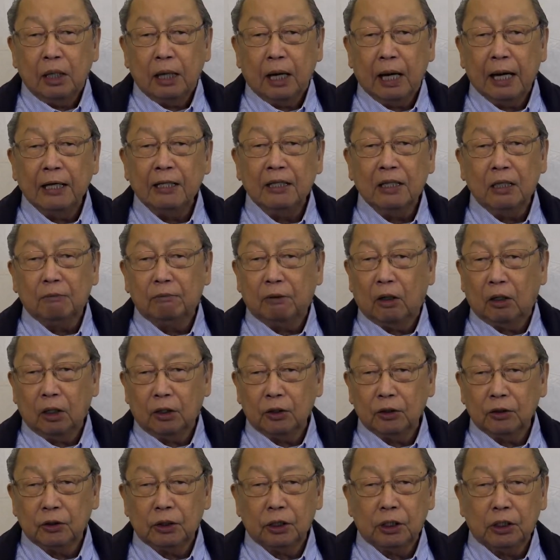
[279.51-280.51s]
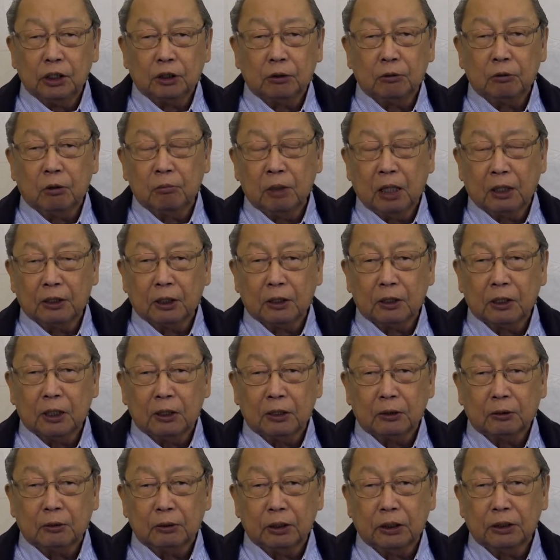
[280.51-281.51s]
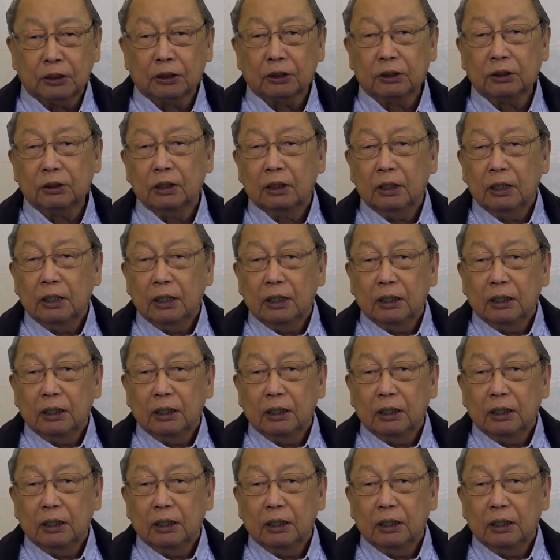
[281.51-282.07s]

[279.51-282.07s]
and the volunteers from other countries.